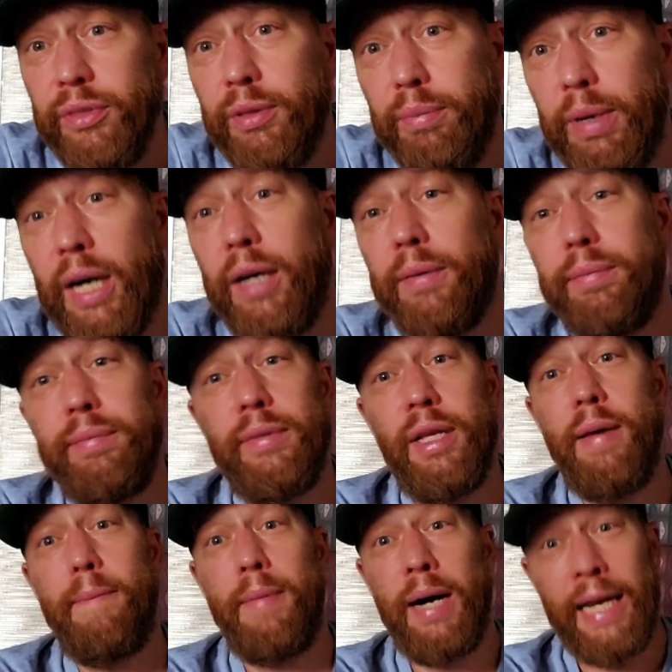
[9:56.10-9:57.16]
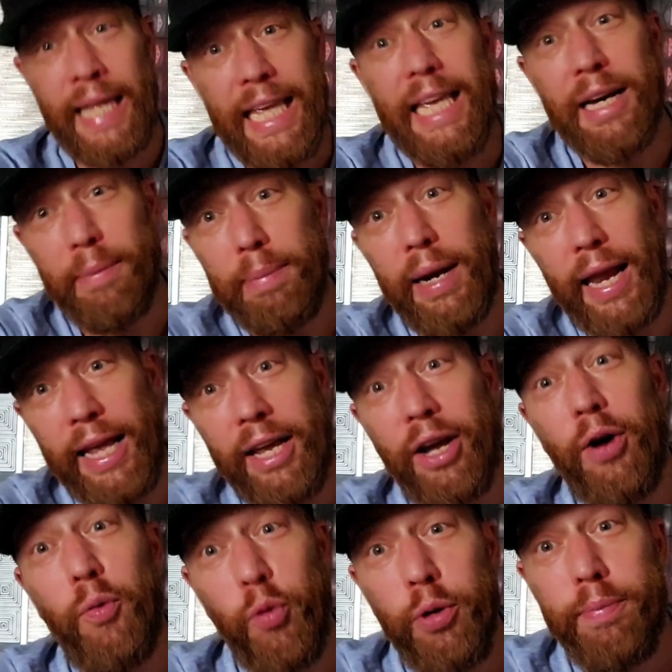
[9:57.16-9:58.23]
But Munguia
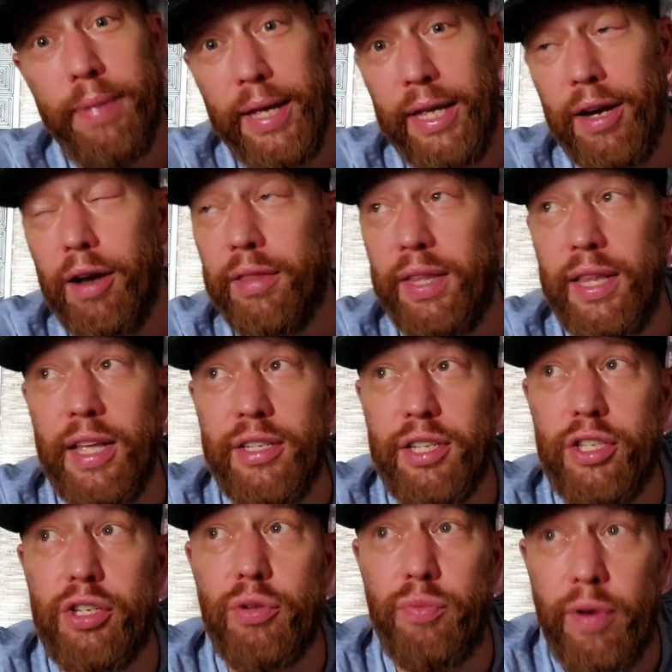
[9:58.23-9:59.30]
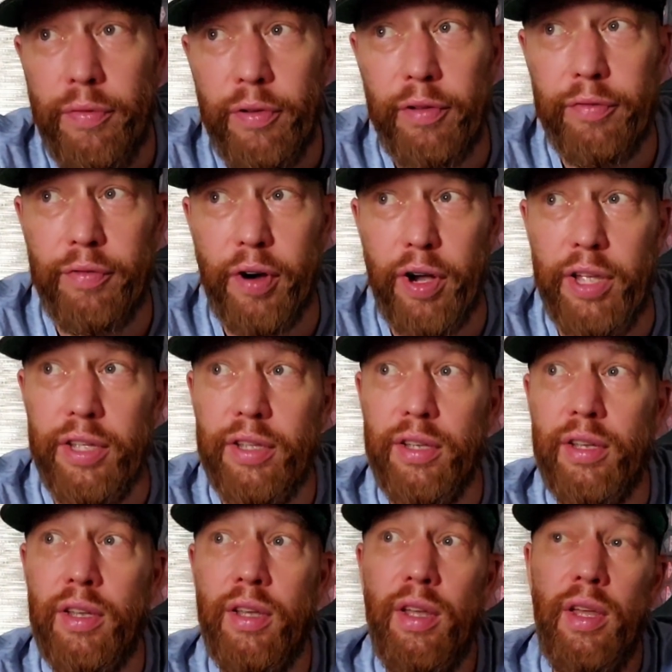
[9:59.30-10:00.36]
Berlanga would be. I think that's a terrific fight.
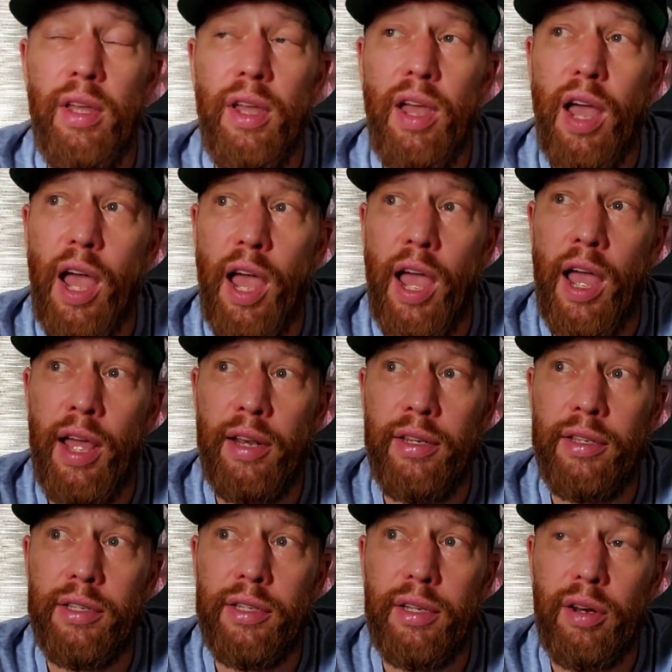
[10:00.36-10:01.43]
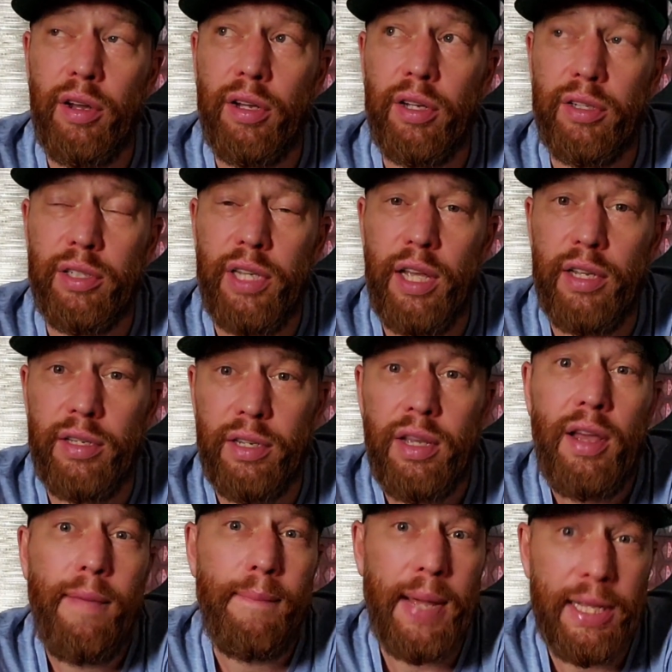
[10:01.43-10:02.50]
And like I said,
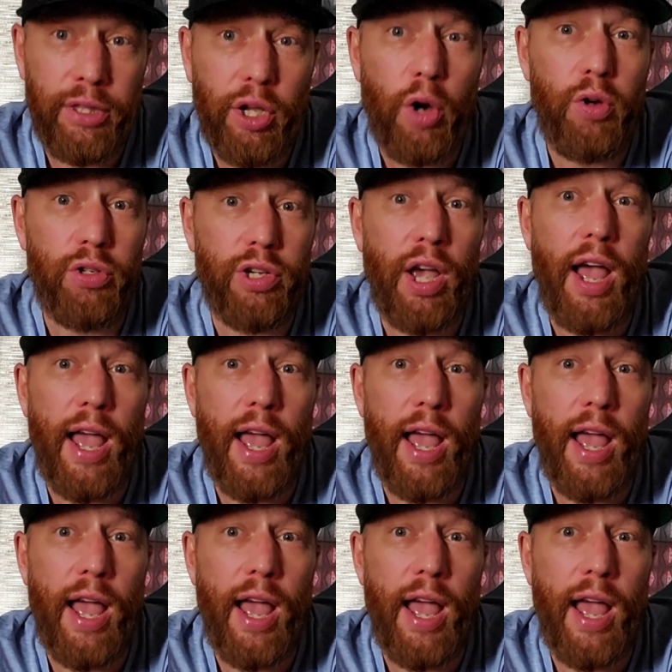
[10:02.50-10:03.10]
Mendoza